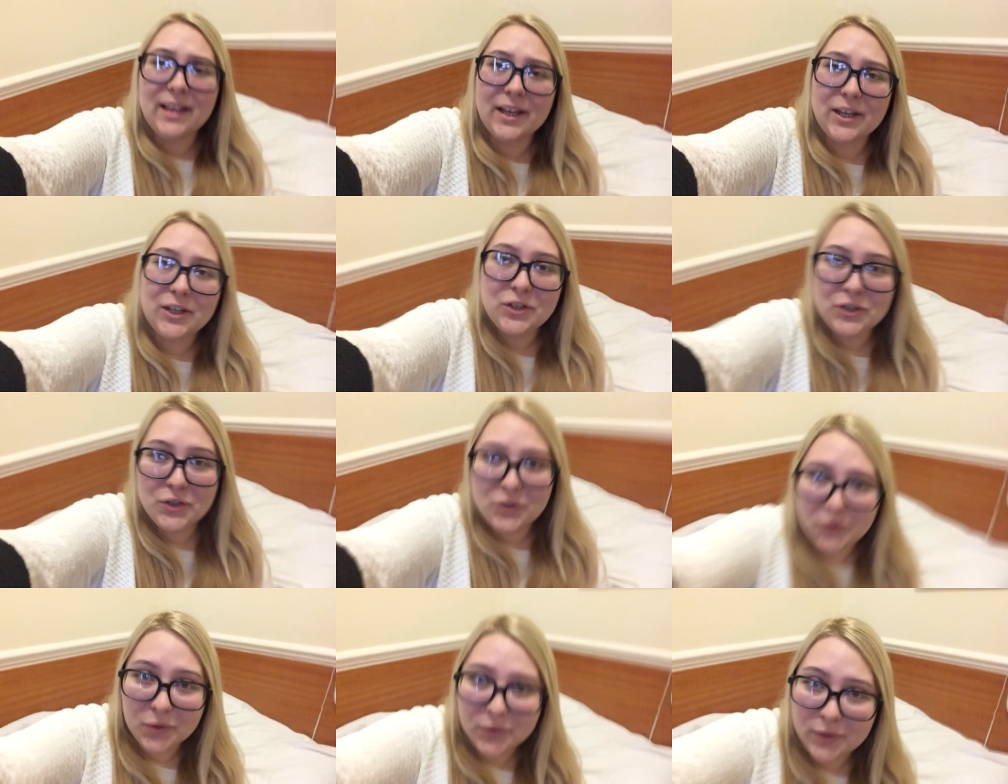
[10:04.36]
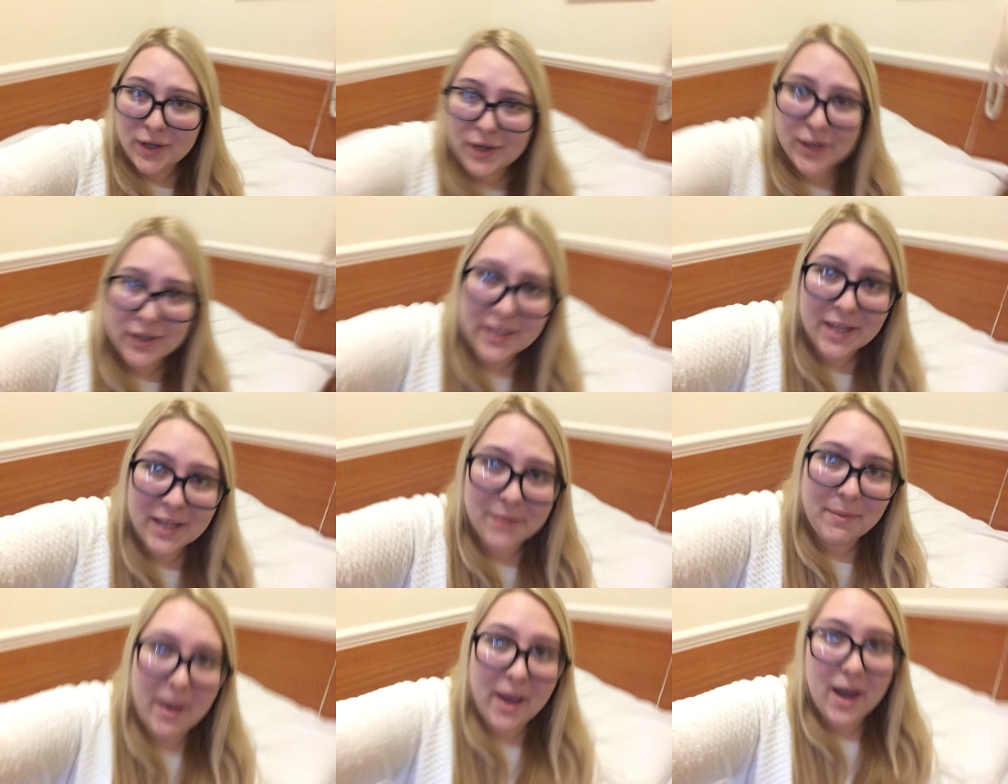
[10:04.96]
like
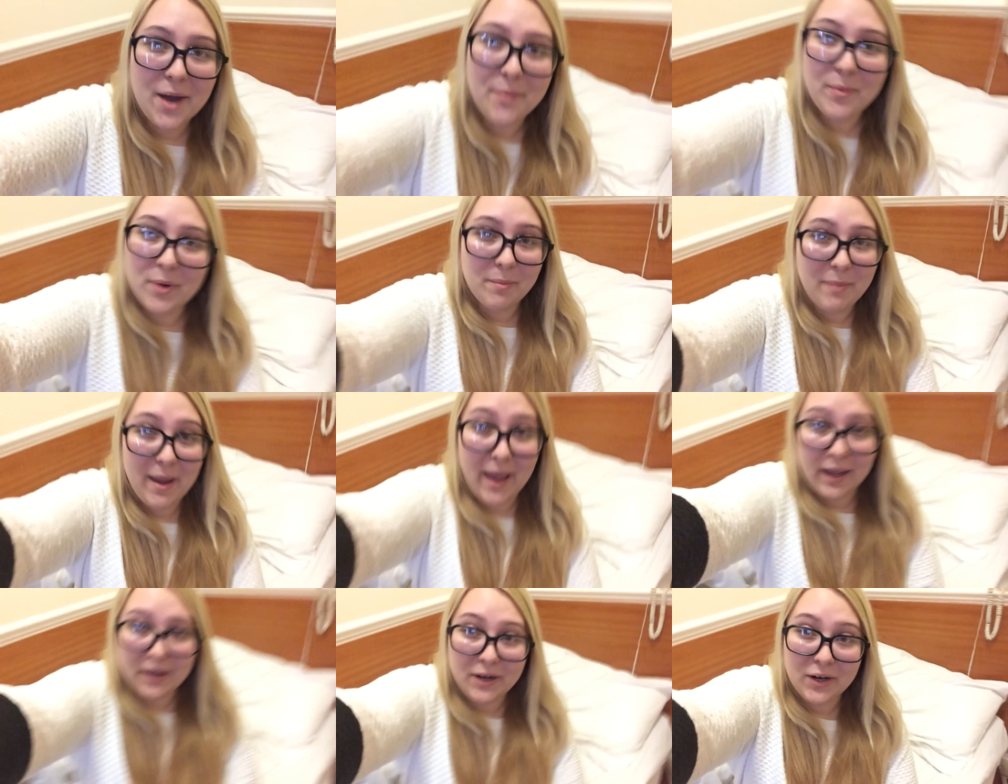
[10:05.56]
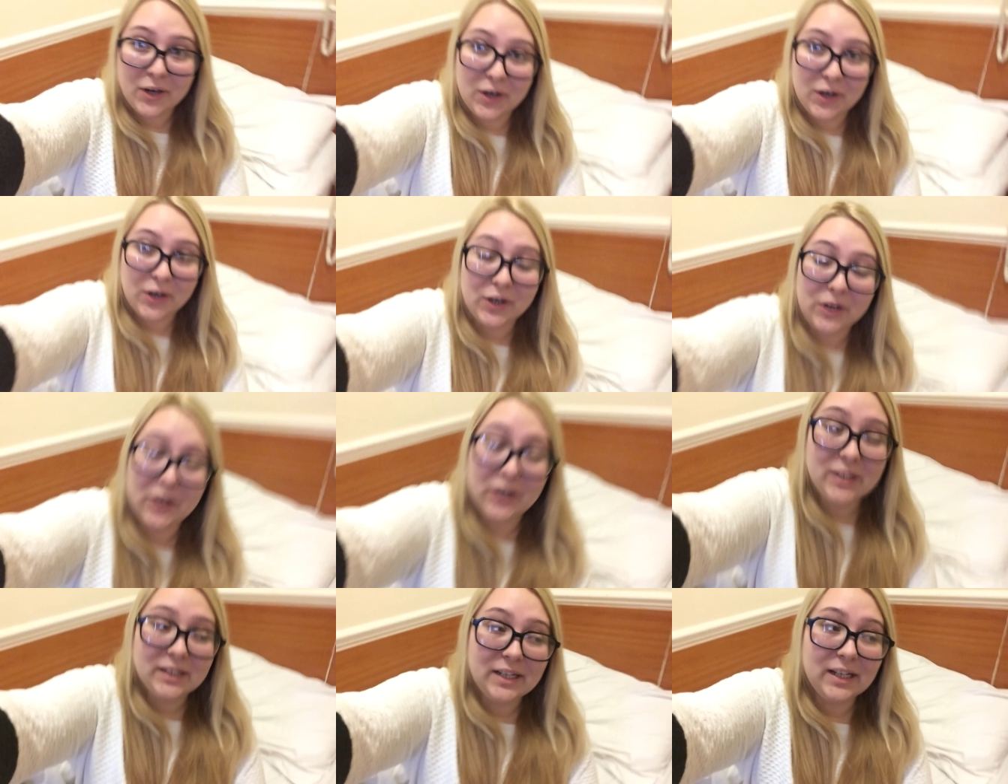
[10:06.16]
shoulders and my upper back
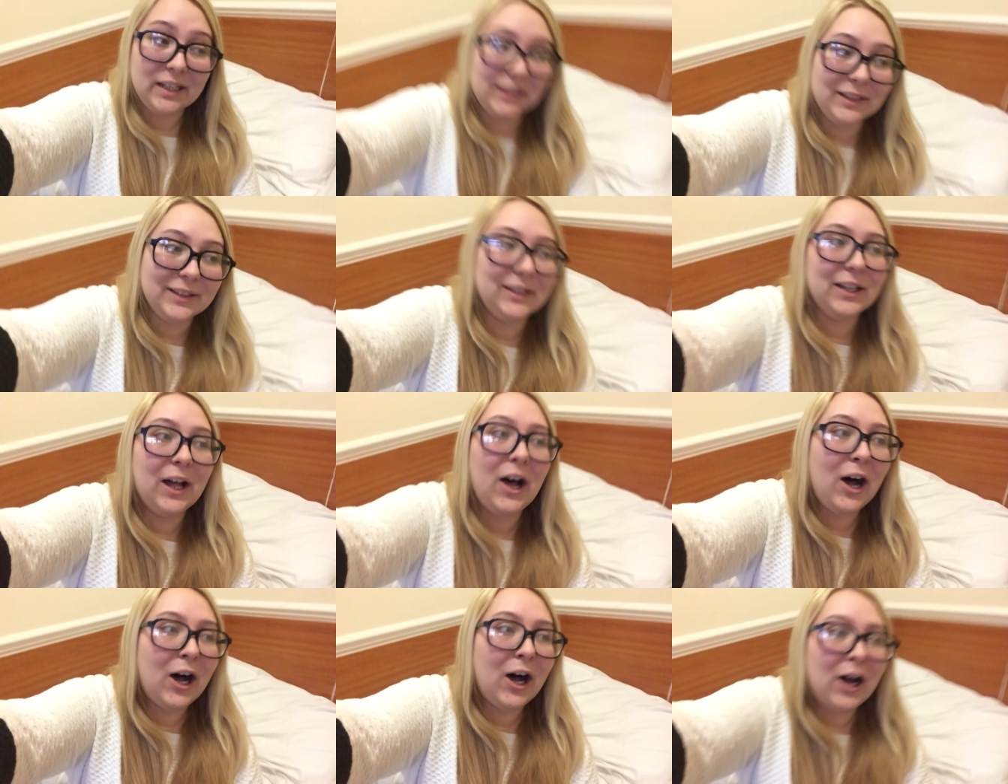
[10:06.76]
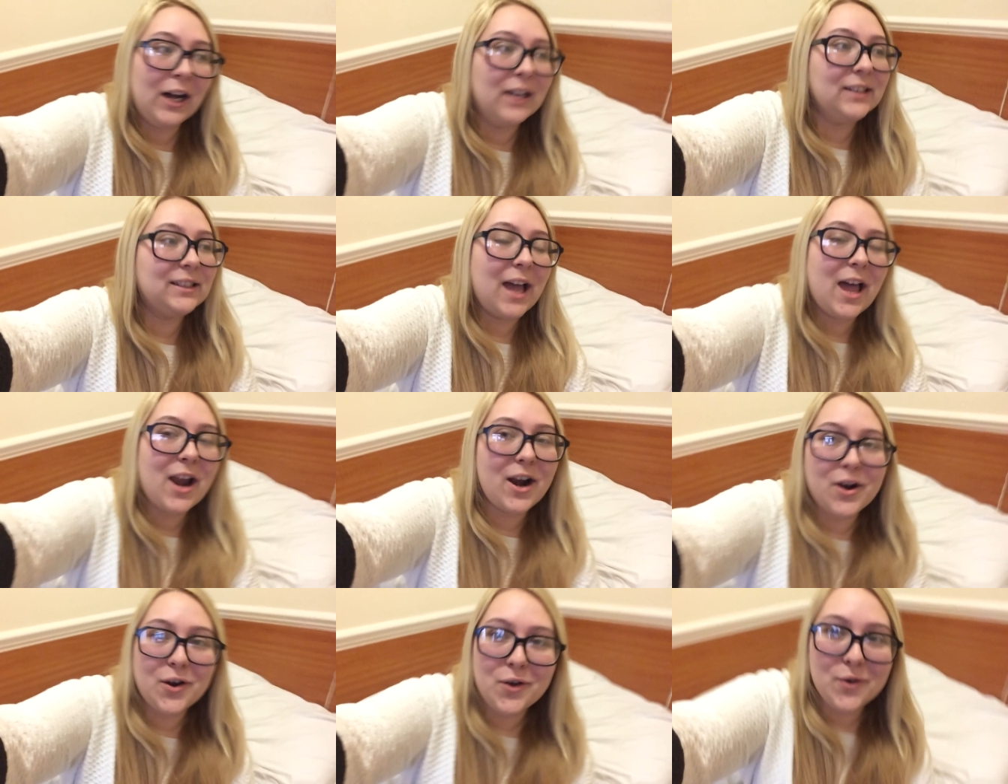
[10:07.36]
hurt a lot.
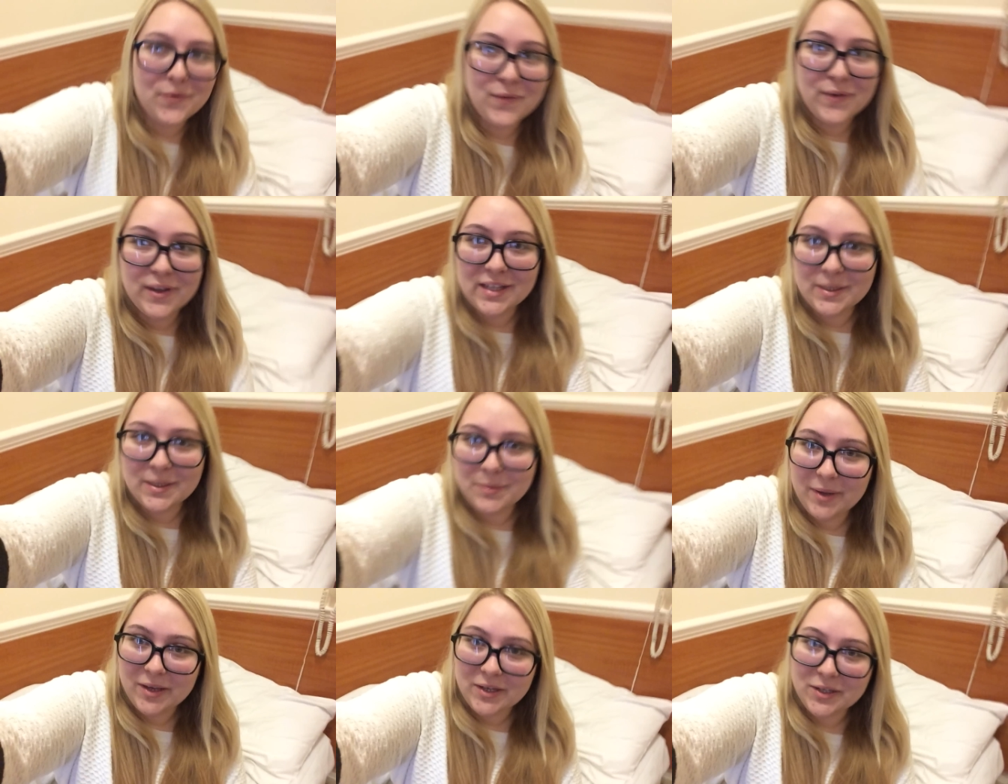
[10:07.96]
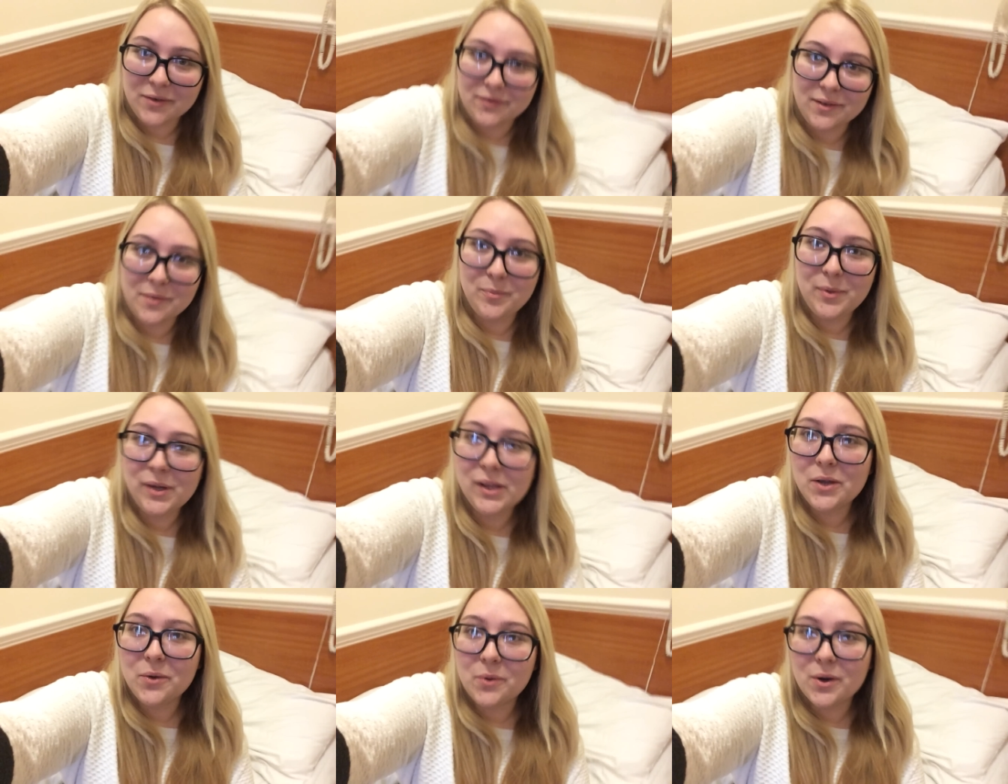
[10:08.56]
I don't know if it's because of the
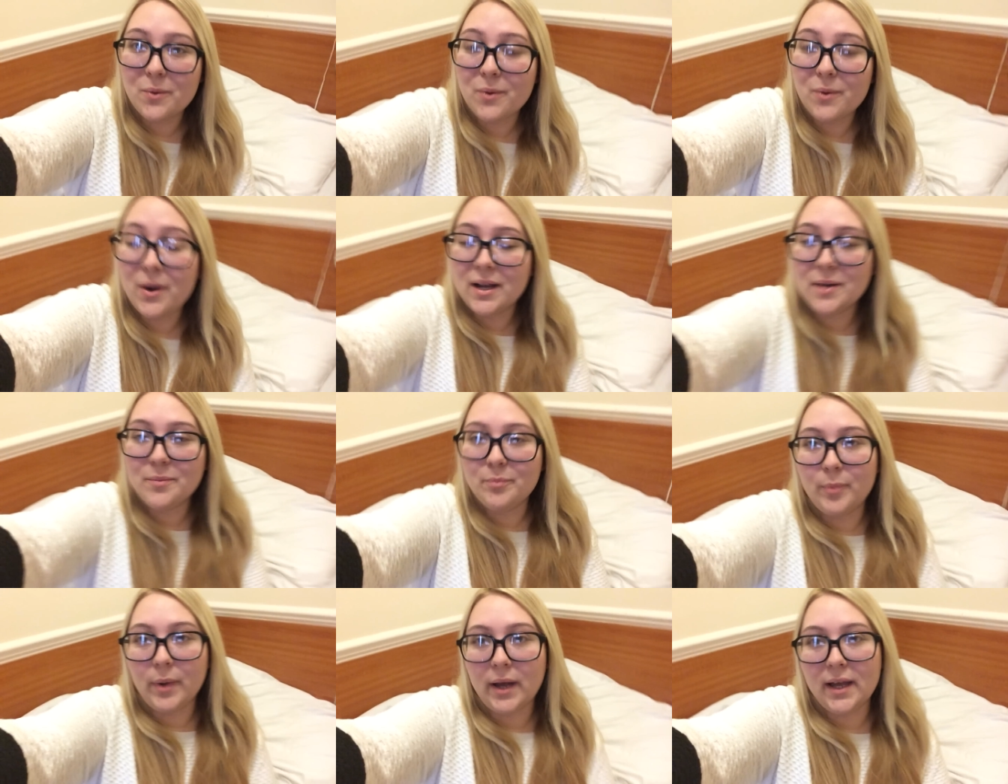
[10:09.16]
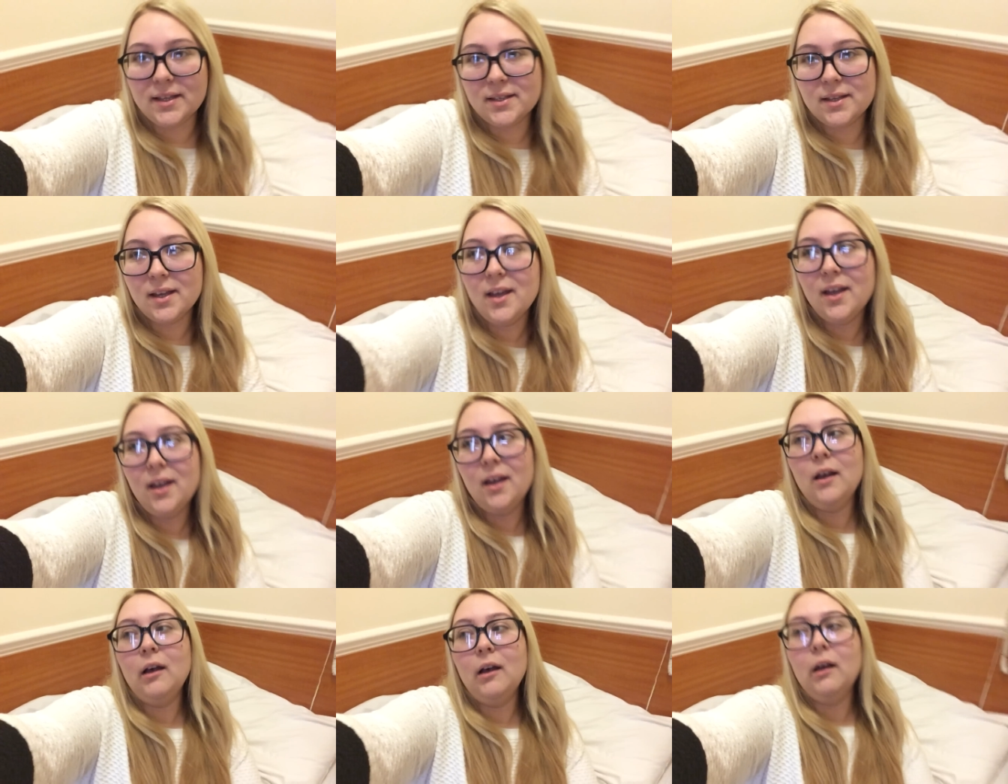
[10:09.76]
pillow or what but
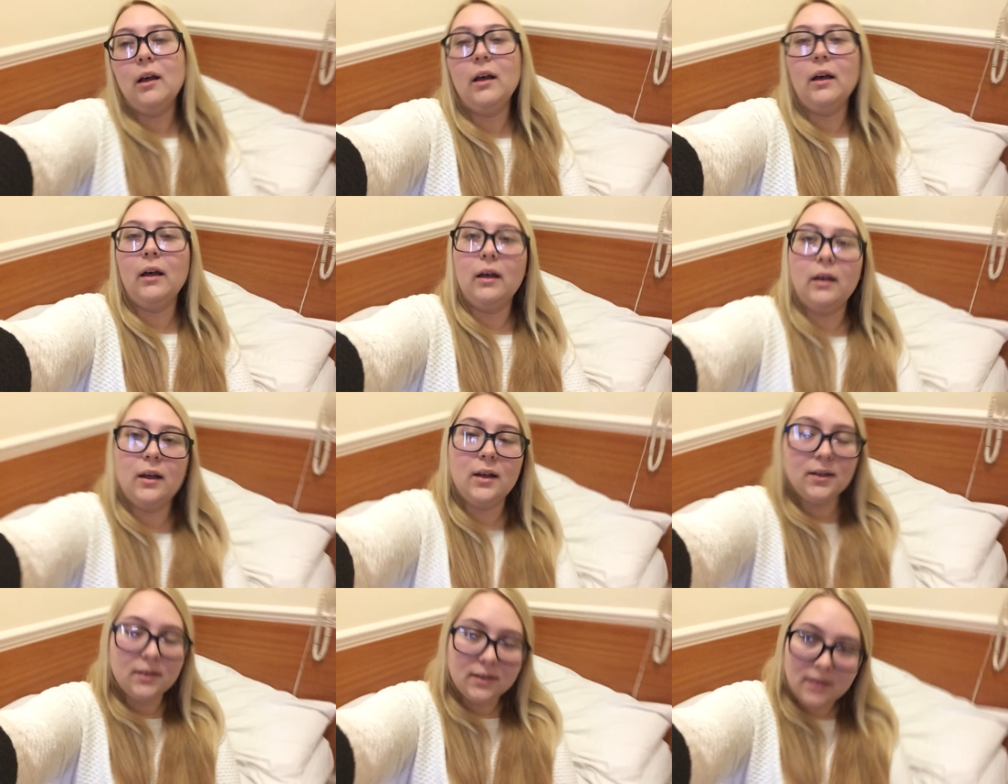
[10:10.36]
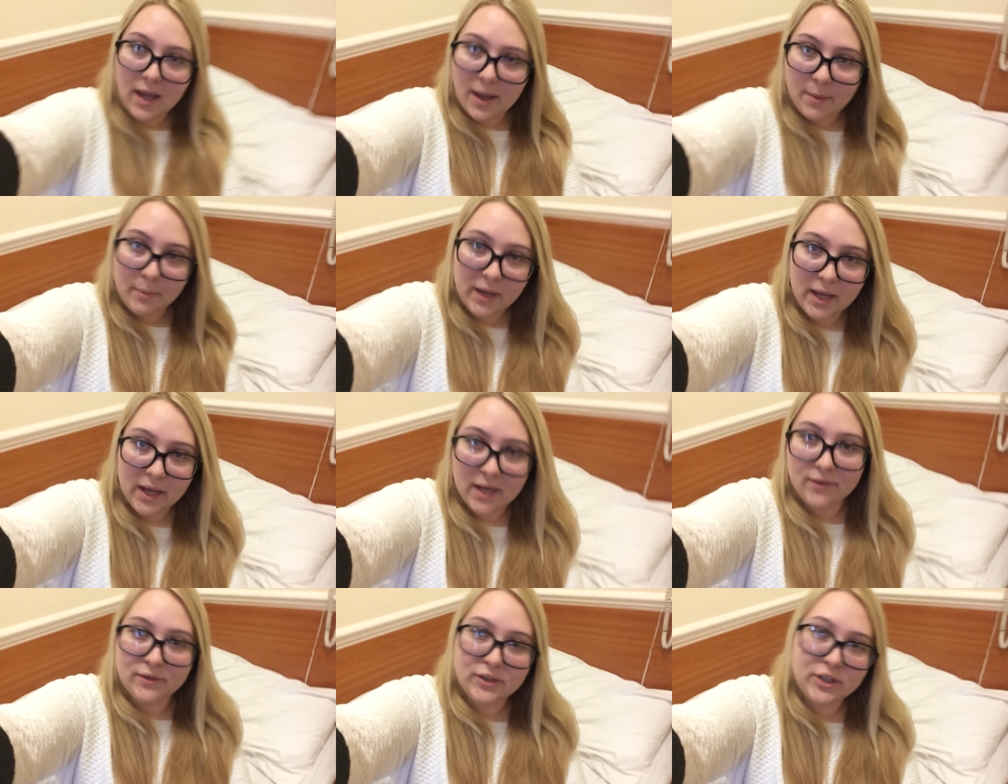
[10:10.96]
uh, I'm
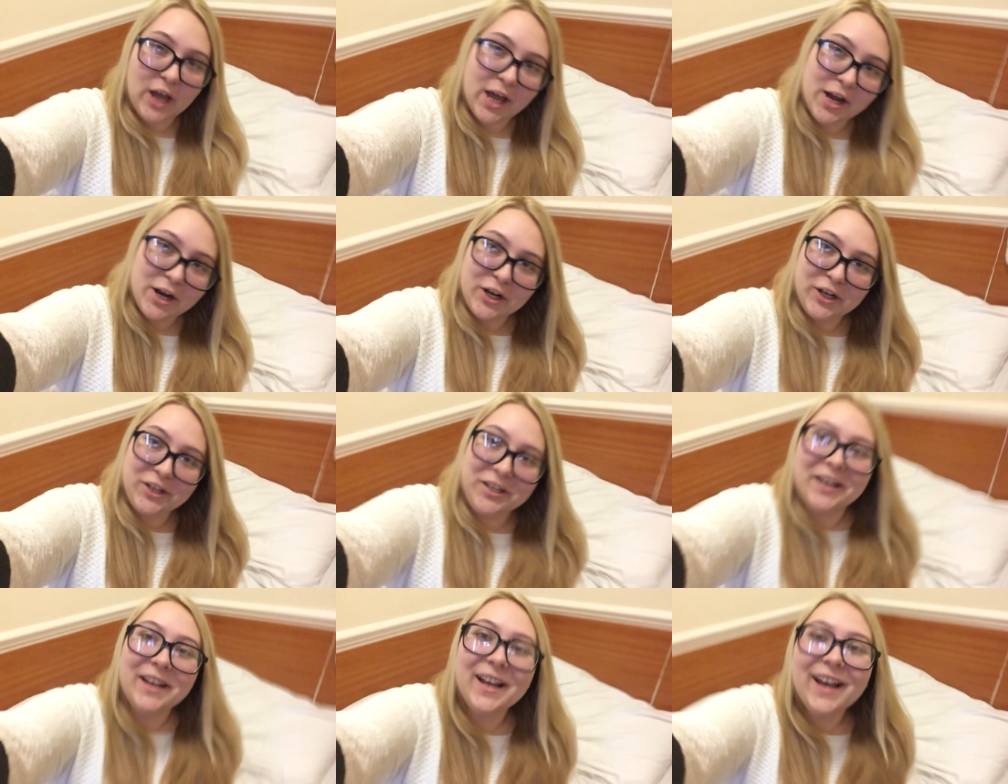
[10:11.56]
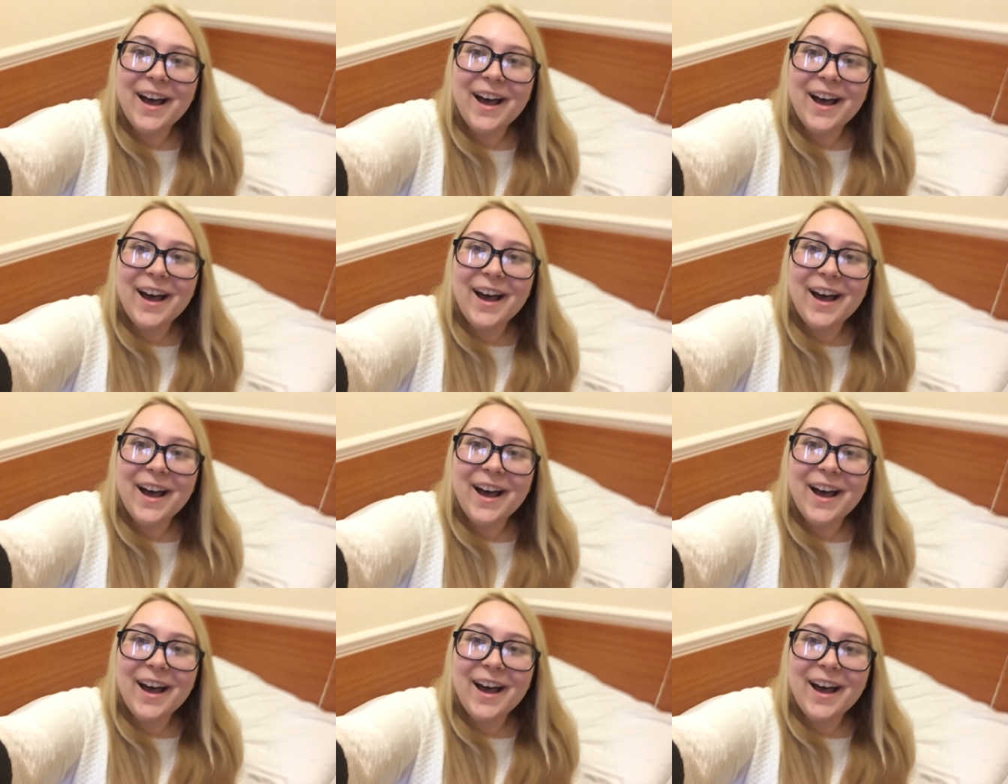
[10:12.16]
kind of shattered.